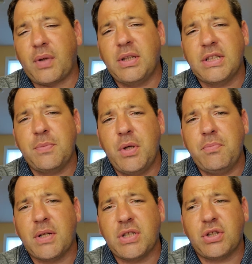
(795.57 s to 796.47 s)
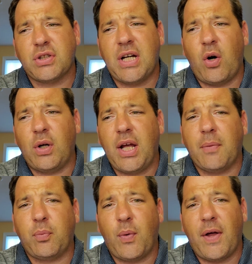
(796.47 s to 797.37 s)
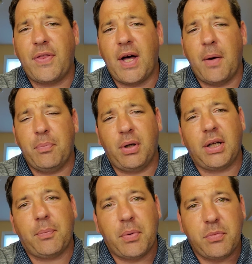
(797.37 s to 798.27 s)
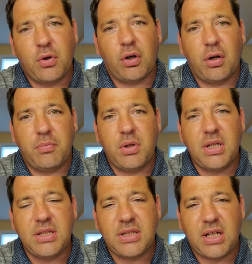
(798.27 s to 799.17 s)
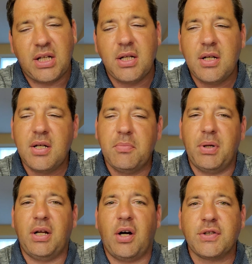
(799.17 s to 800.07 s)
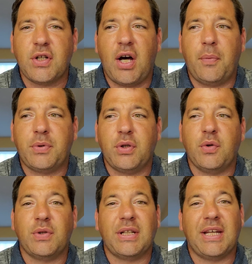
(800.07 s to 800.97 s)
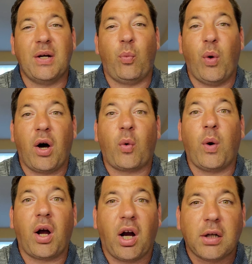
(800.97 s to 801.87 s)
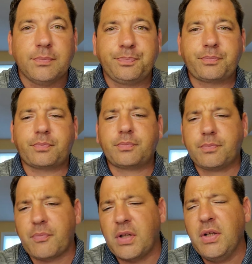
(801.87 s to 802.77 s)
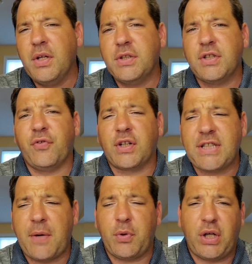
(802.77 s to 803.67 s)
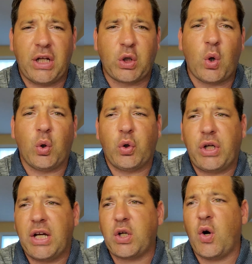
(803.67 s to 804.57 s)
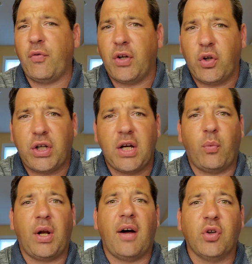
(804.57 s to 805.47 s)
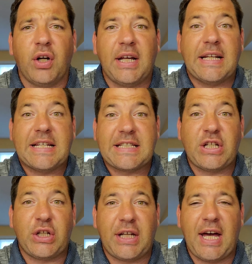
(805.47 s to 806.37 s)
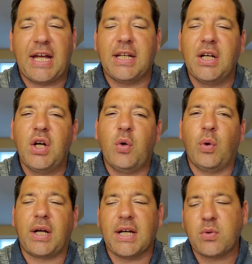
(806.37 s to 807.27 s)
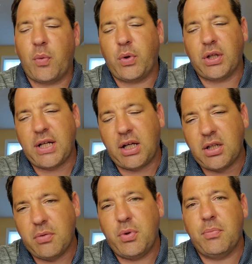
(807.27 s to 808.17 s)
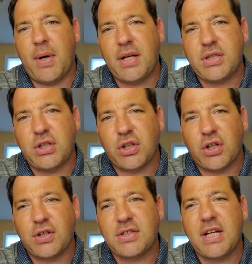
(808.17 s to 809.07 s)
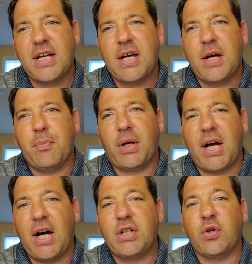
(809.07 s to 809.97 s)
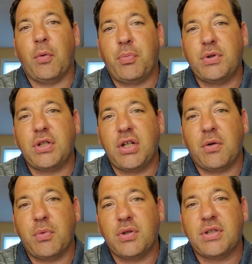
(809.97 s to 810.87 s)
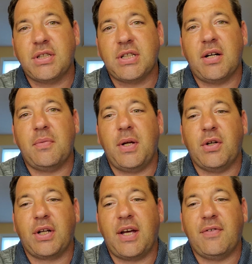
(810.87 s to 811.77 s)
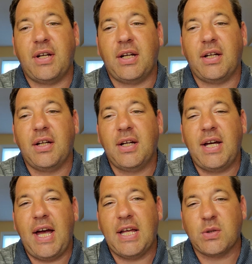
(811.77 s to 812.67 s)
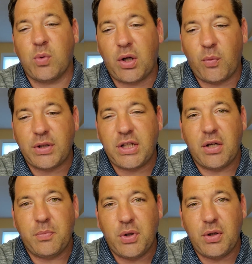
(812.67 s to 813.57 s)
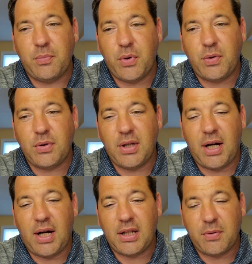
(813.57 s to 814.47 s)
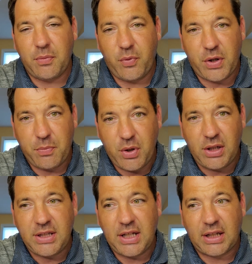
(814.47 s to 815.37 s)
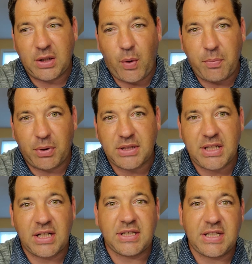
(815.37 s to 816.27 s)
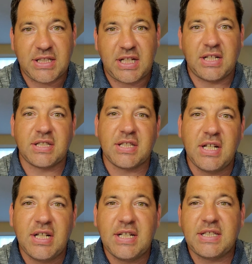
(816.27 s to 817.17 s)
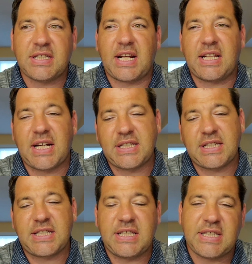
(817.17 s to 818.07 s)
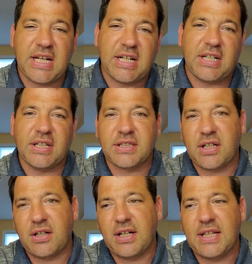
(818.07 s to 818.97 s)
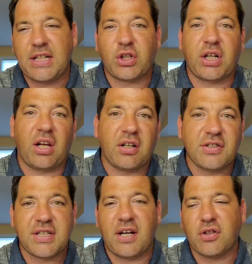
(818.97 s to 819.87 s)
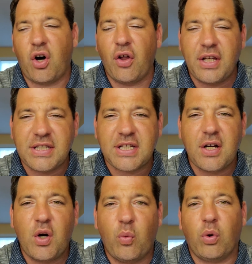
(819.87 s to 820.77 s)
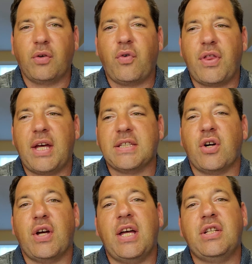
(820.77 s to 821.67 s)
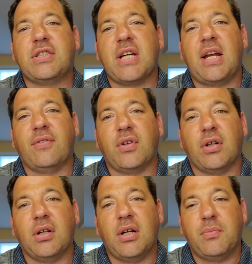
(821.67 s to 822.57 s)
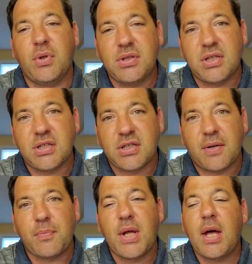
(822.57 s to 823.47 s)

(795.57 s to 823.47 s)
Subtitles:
this immune messengers not only help with building up your immunity, but it also helps you to get well quicker. So for example, you get a cold or you get COVID or you get whatever it is that you get. Well, guess what? When you're taking the immune messengers, because you are boosting your immune system and you're giving, and it's working with the with immunity, like the white blood cells, T cells, cytotoxic T cells, natural killer cells, all these wonderful things that are inside of your immune system.